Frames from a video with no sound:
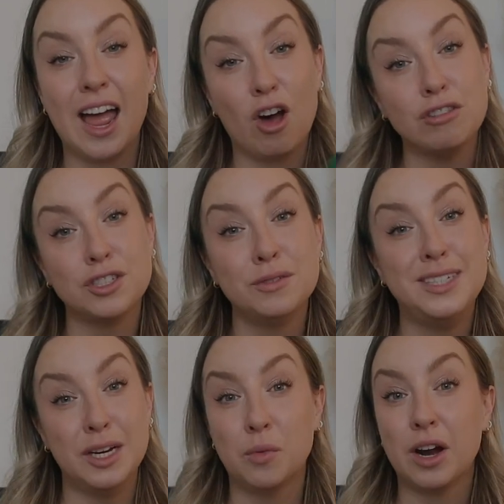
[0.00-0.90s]
I also
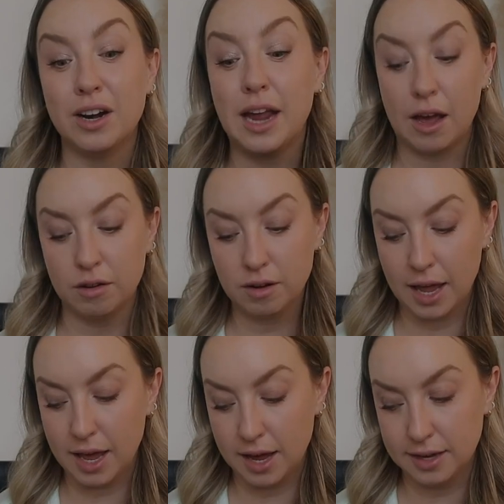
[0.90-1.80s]
did wear it
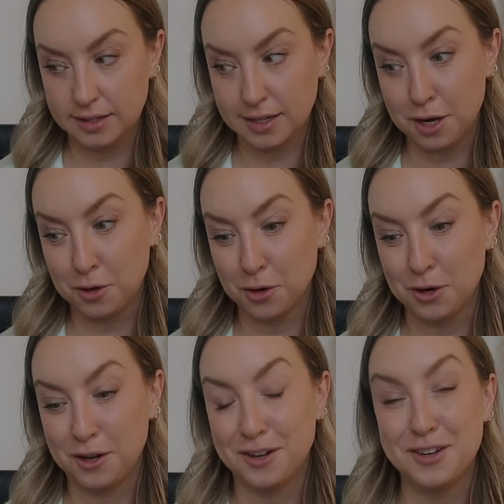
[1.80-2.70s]
out, and a
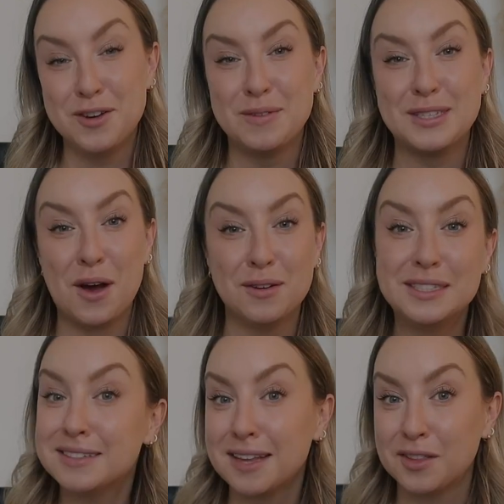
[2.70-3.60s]
girl who was a
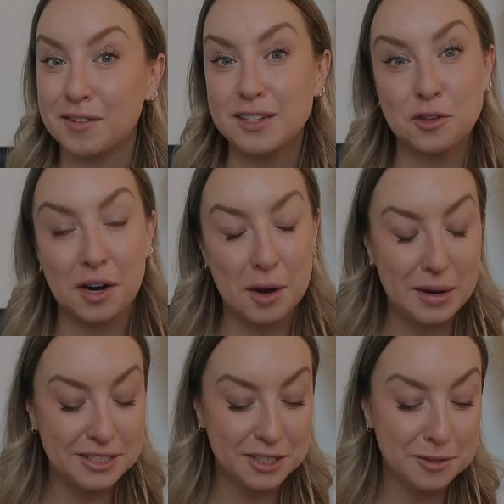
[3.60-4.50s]
hostess at the restaurant I
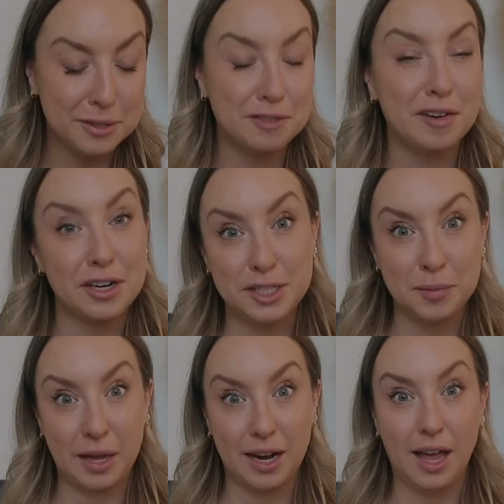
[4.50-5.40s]
went to was very
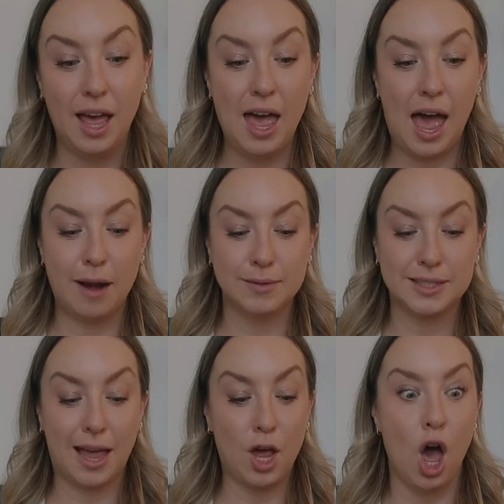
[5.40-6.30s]
sweet and
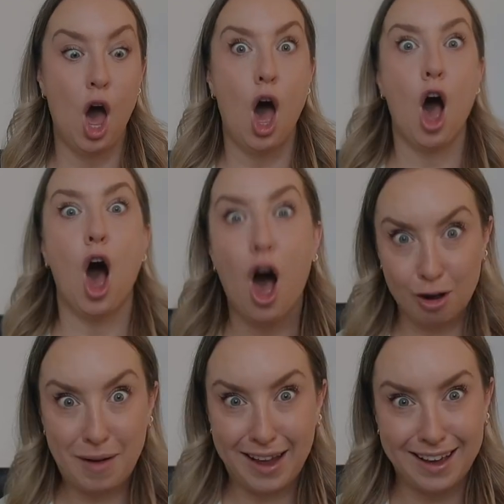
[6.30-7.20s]
was like,
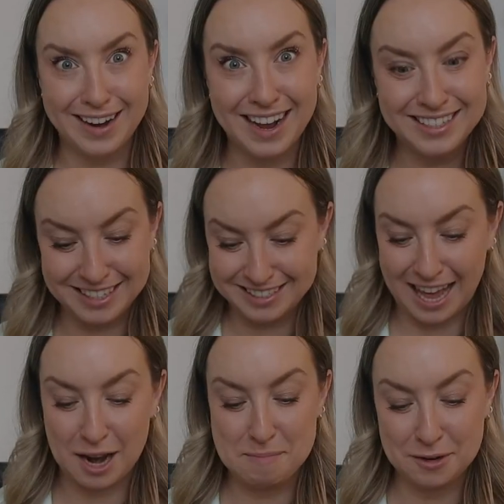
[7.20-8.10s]
"Oh my goodness, is
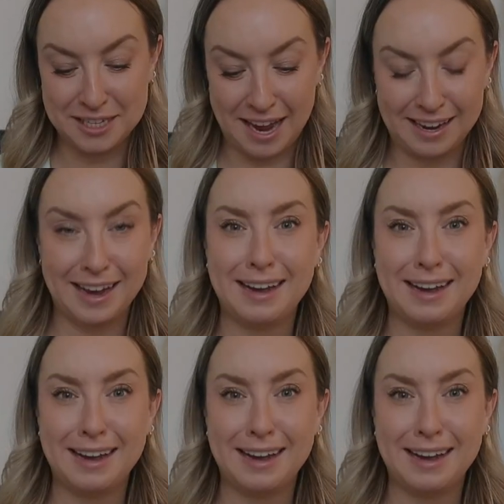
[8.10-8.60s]
that a Bottega?"